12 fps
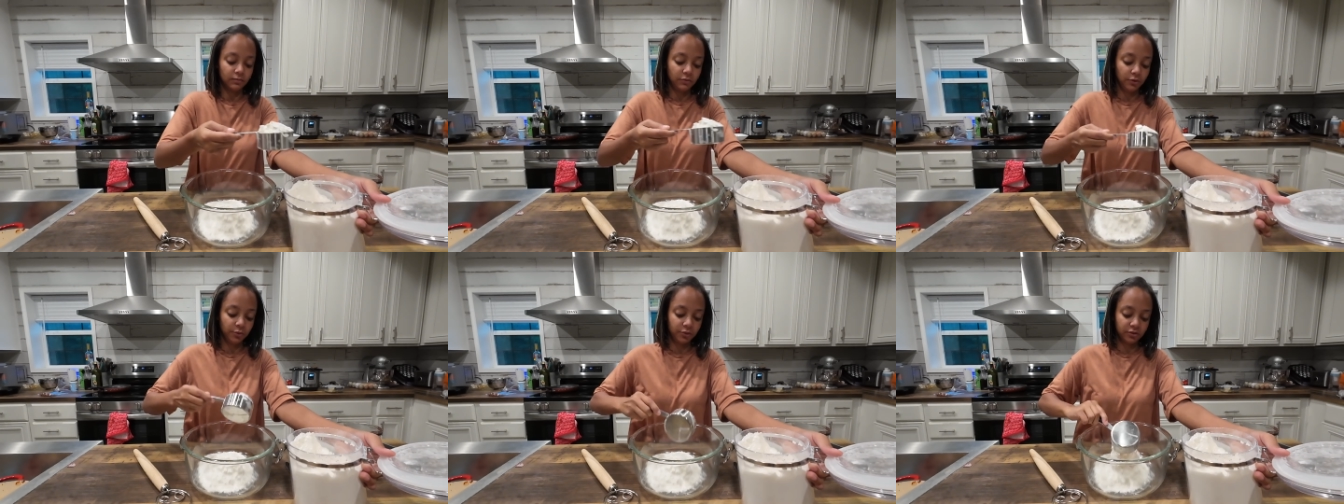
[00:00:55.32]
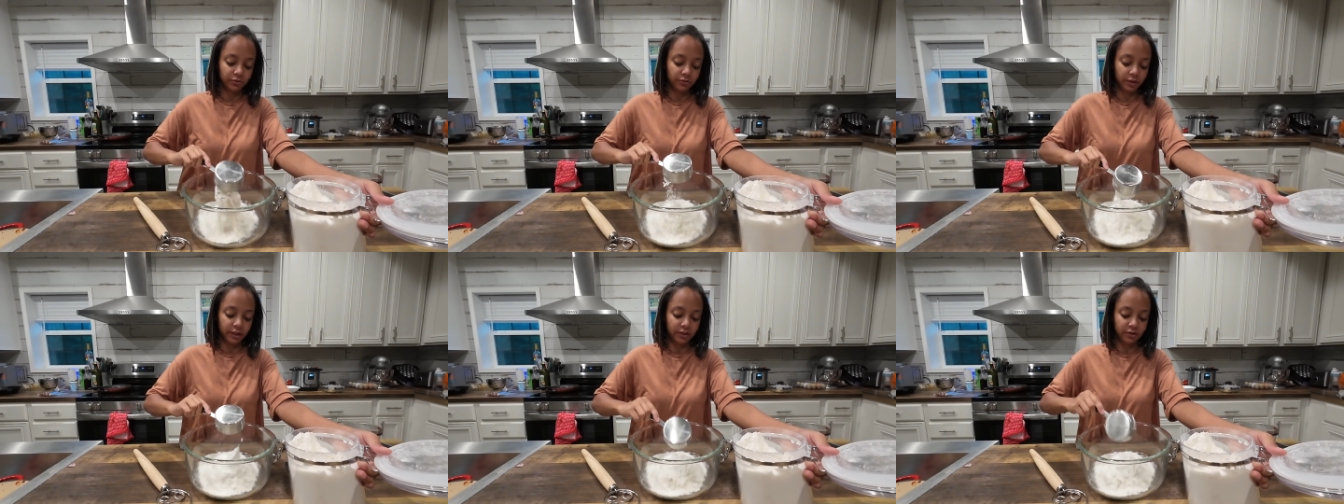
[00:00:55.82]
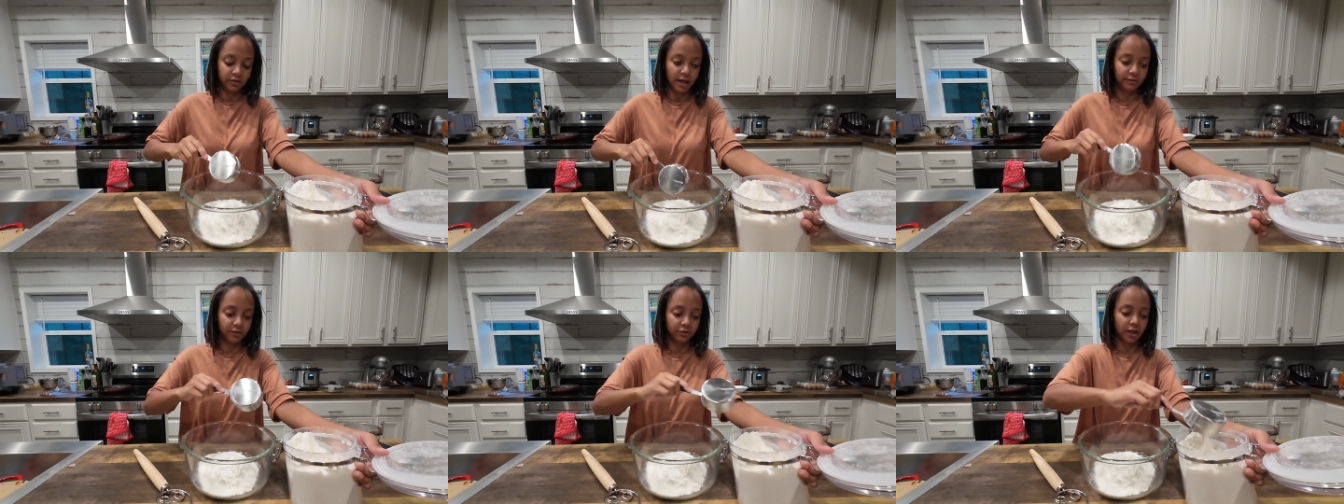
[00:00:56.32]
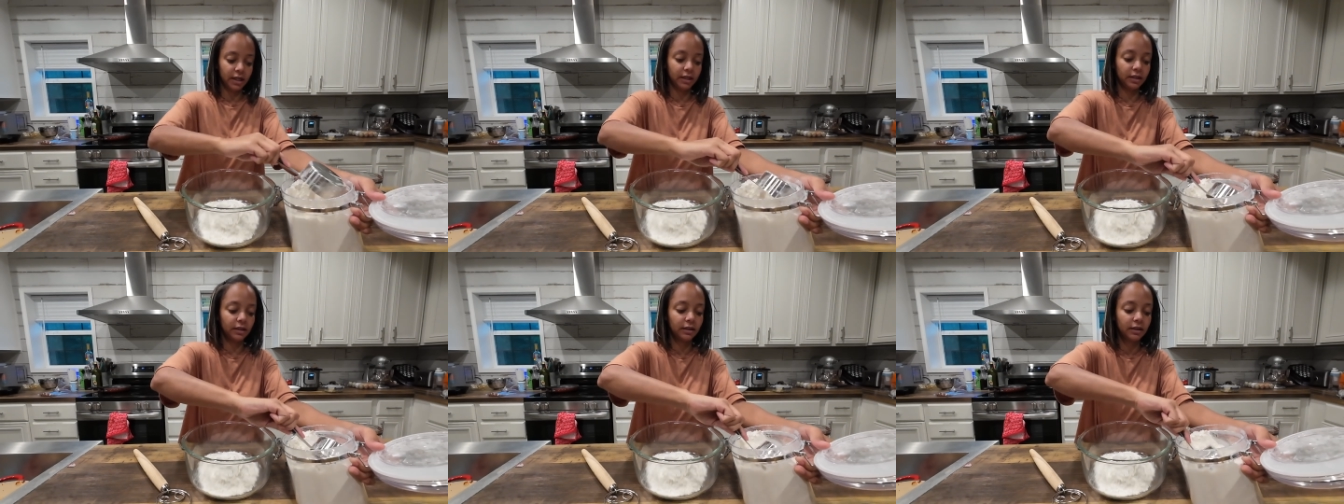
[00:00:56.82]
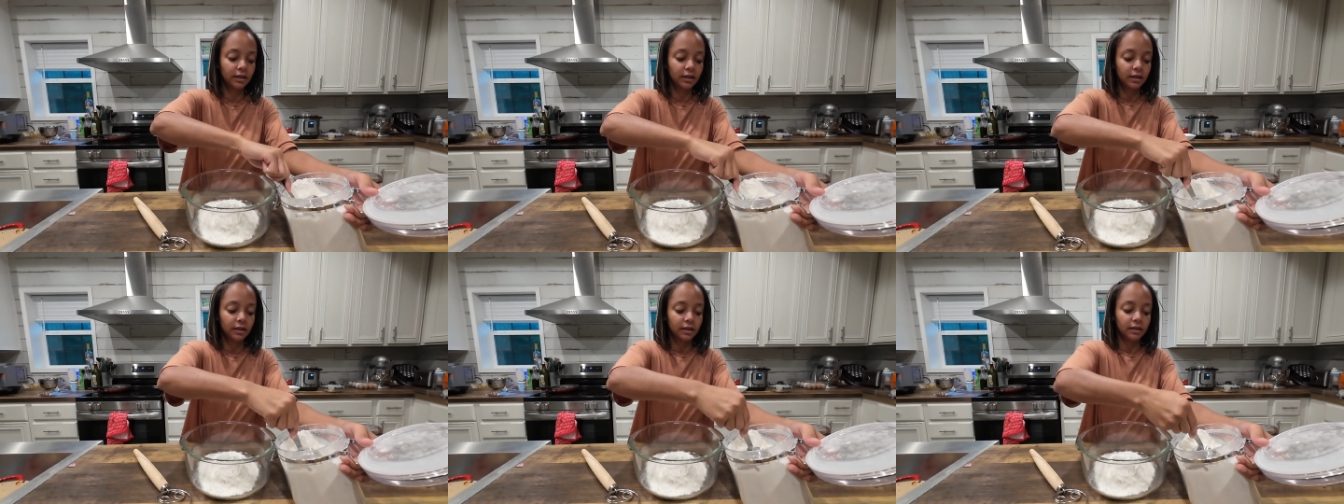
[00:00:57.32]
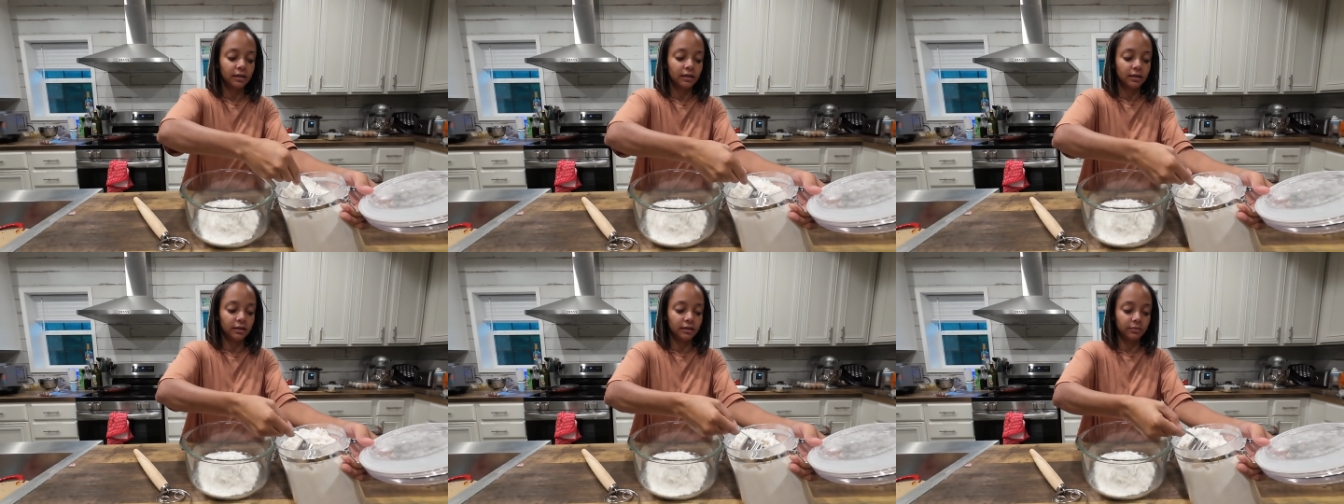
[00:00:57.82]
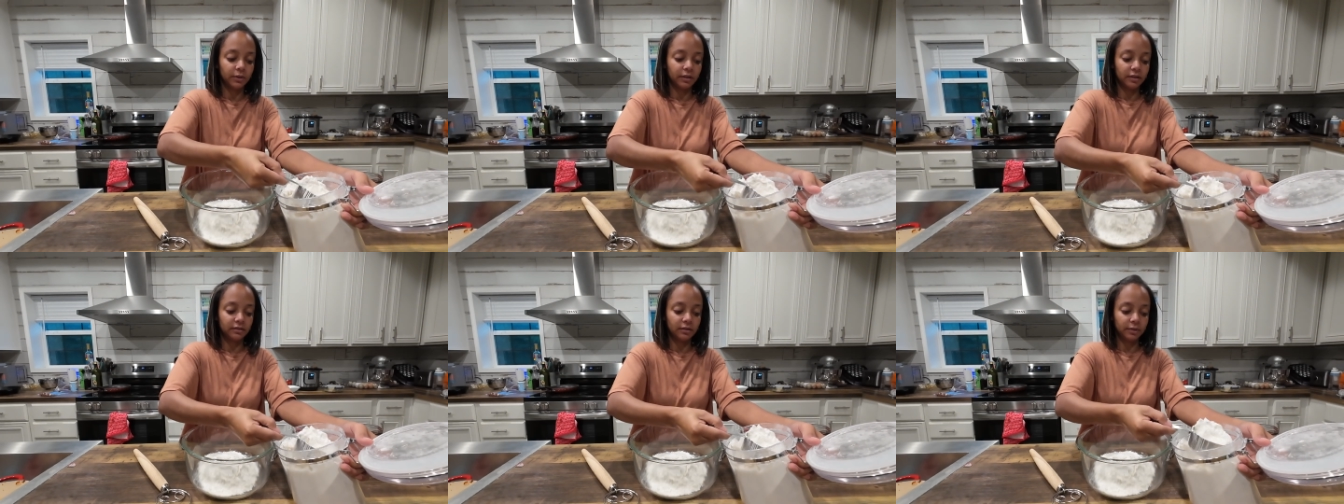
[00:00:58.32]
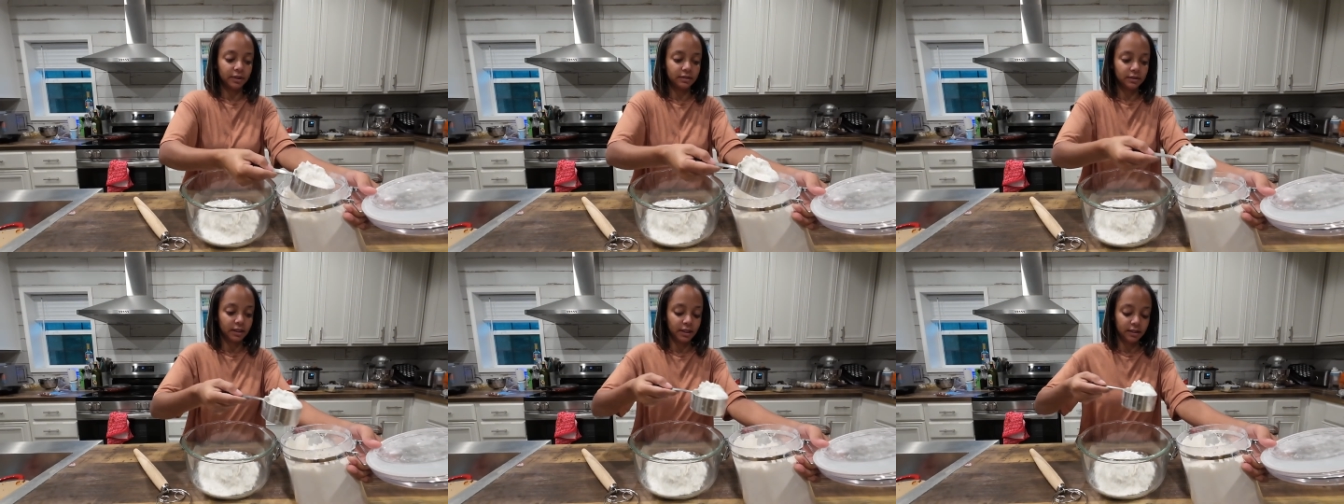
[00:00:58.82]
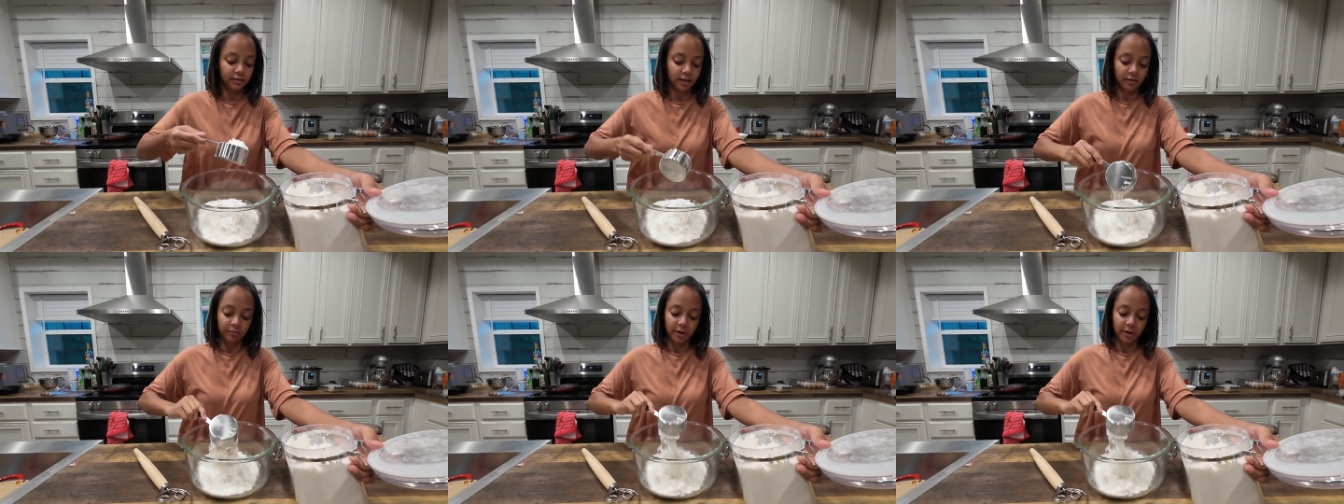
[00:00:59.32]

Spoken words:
you would just really have to try it. It's one of the simplest things that I've